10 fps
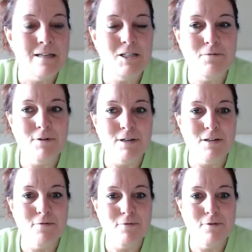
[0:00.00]
She
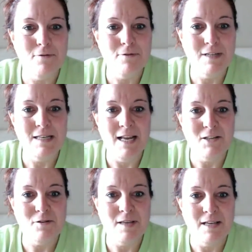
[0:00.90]
did an
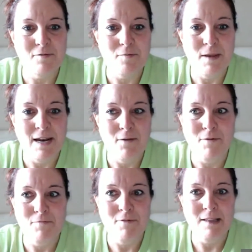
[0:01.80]
exercise with me, and I
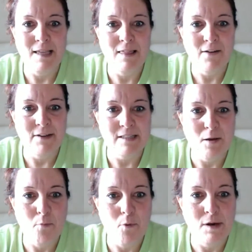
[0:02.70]
would really love at
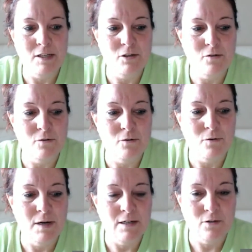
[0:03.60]
some point
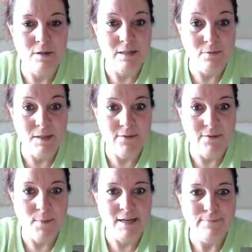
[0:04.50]
to do this with
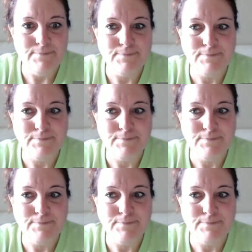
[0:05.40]
everybody.